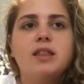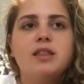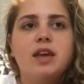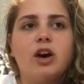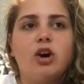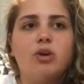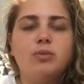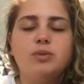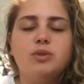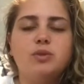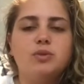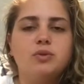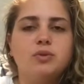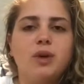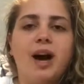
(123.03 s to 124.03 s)
that help
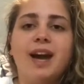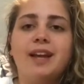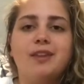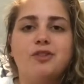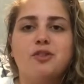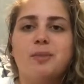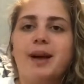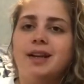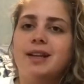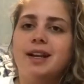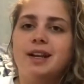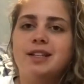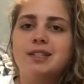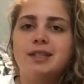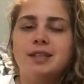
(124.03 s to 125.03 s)
to heighten their
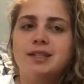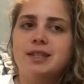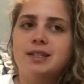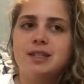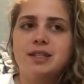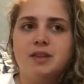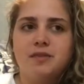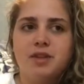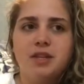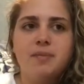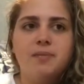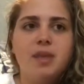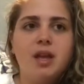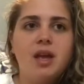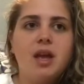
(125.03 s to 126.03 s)
magnetic sensitivity.